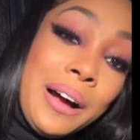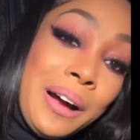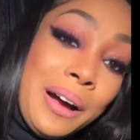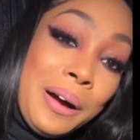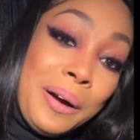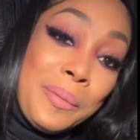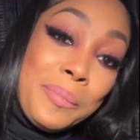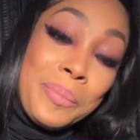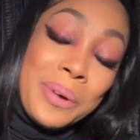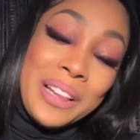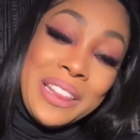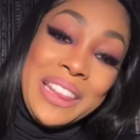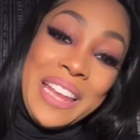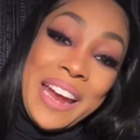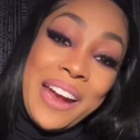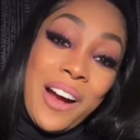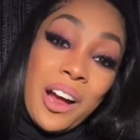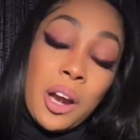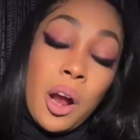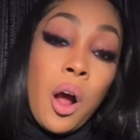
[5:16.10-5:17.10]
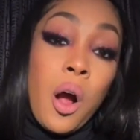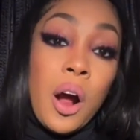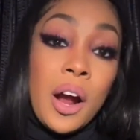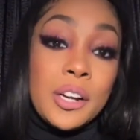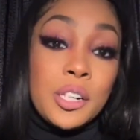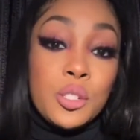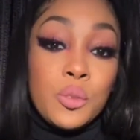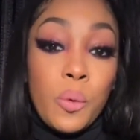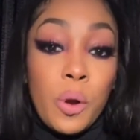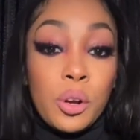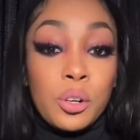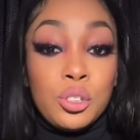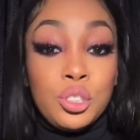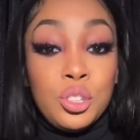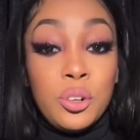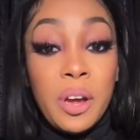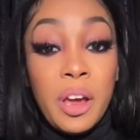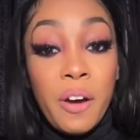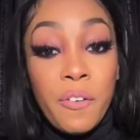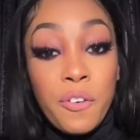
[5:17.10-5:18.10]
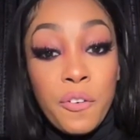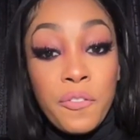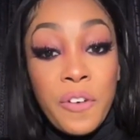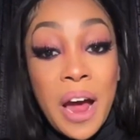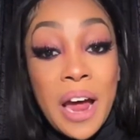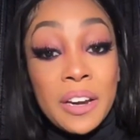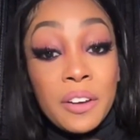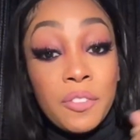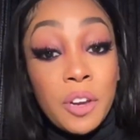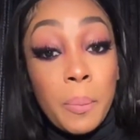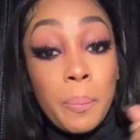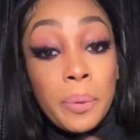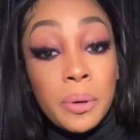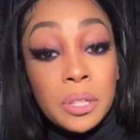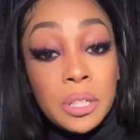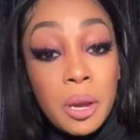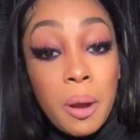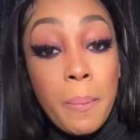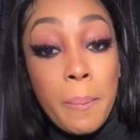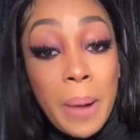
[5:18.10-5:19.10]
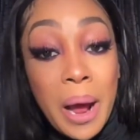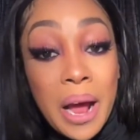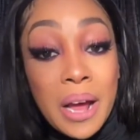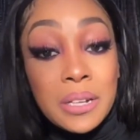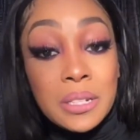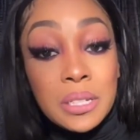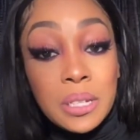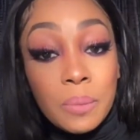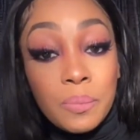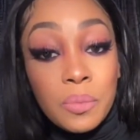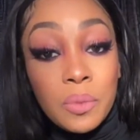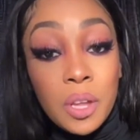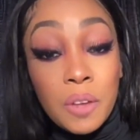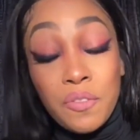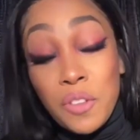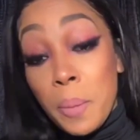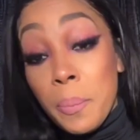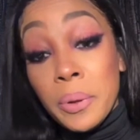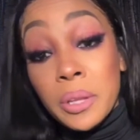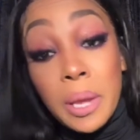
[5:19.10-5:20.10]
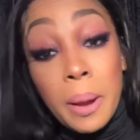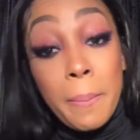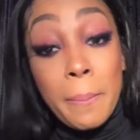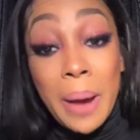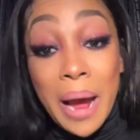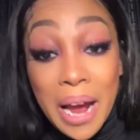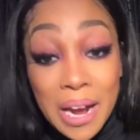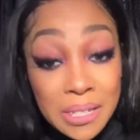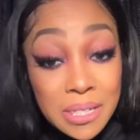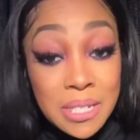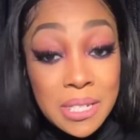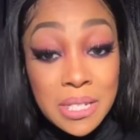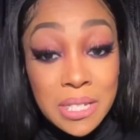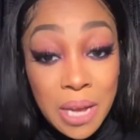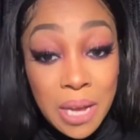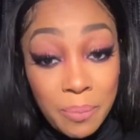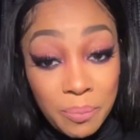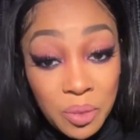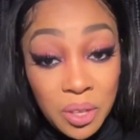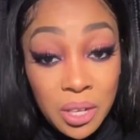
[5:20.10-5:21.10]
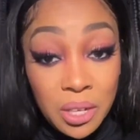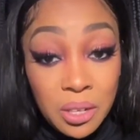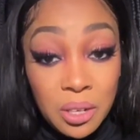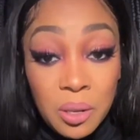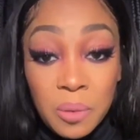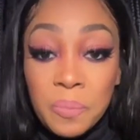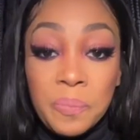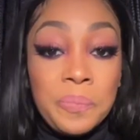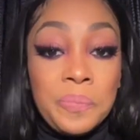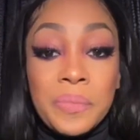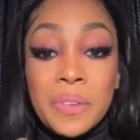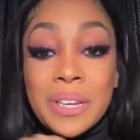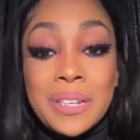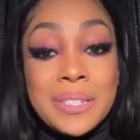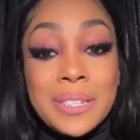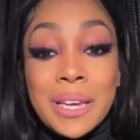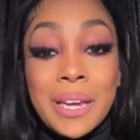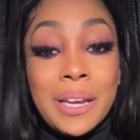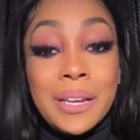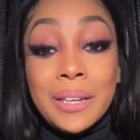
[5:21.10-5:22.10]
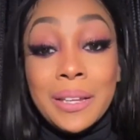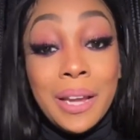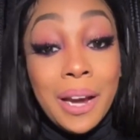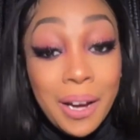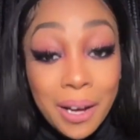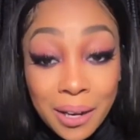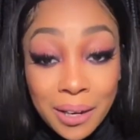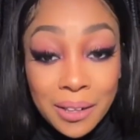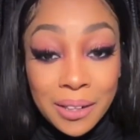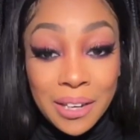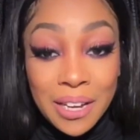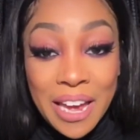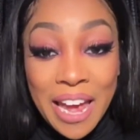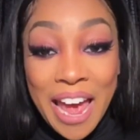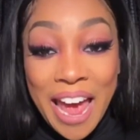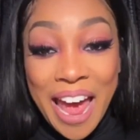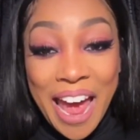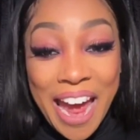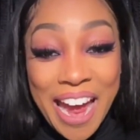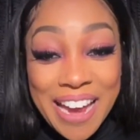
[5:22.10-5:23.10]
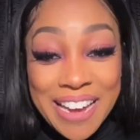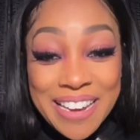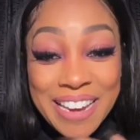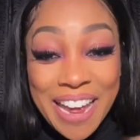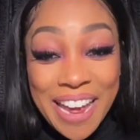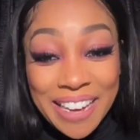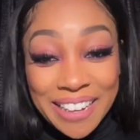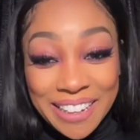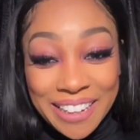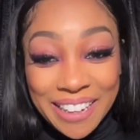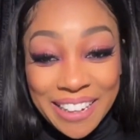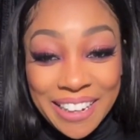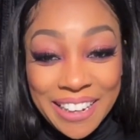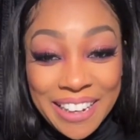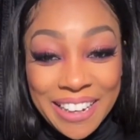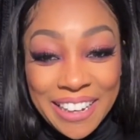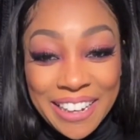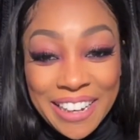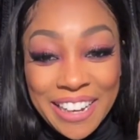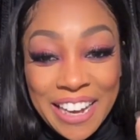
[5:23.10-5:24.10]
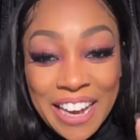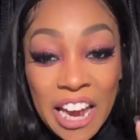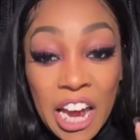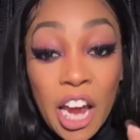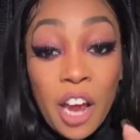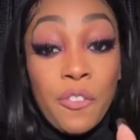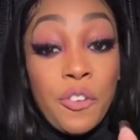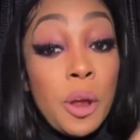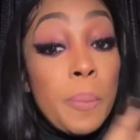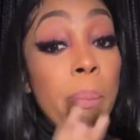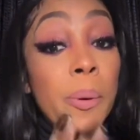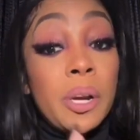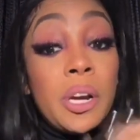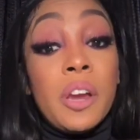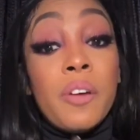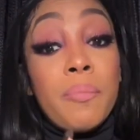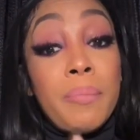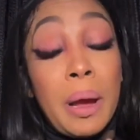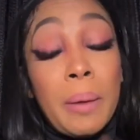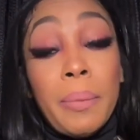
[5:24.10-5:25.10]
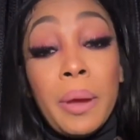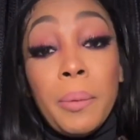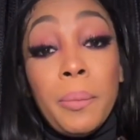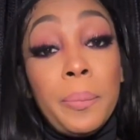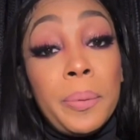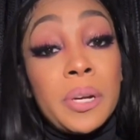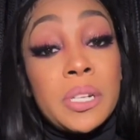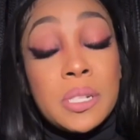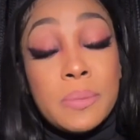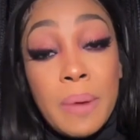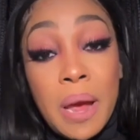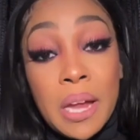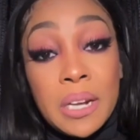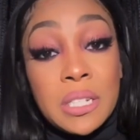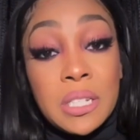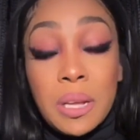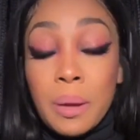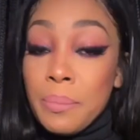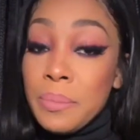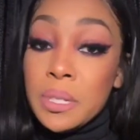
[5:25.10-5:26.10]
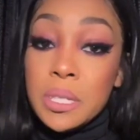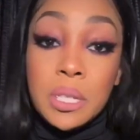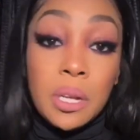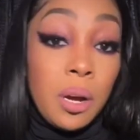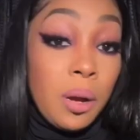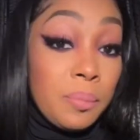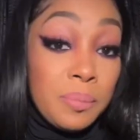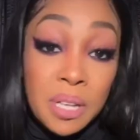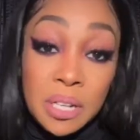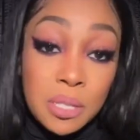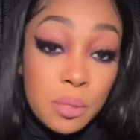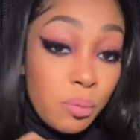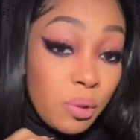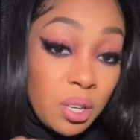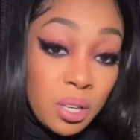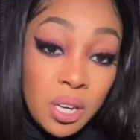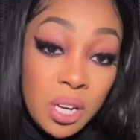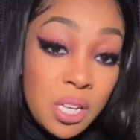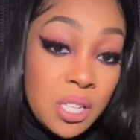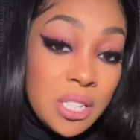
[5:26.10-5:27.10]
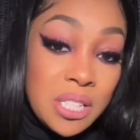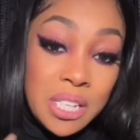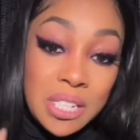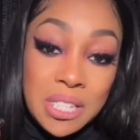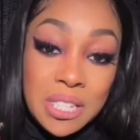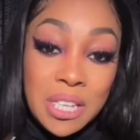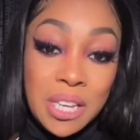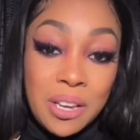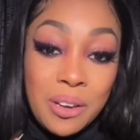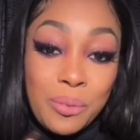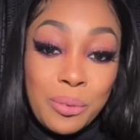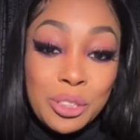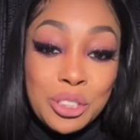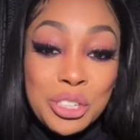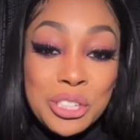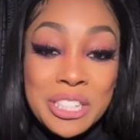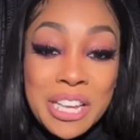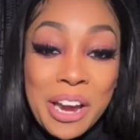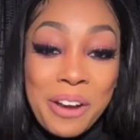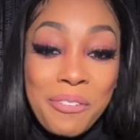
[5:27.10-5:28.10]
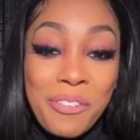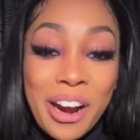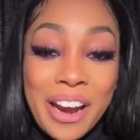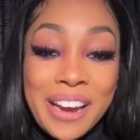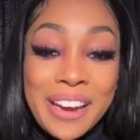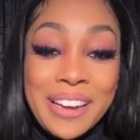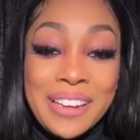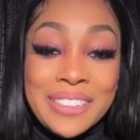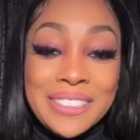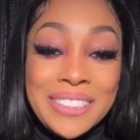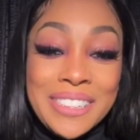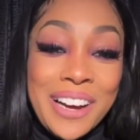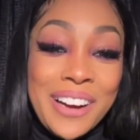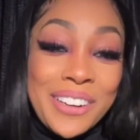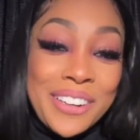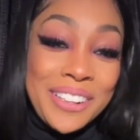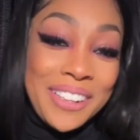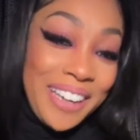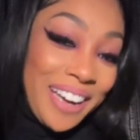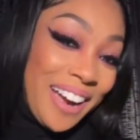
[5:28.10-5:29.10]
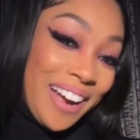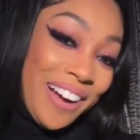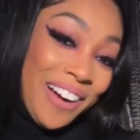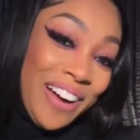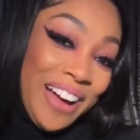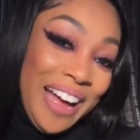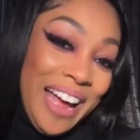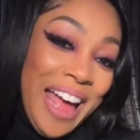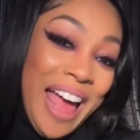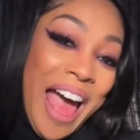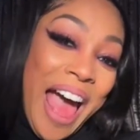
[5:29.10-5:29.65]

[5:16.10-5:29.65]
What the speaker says: But they are the hardest workers you'll ever find. If they put their mind to something, it's getting done. Hey, Nikki. If my baby put his mind to something, it's up. That's what it is. That's it. What you say, Ray? He a dunker now.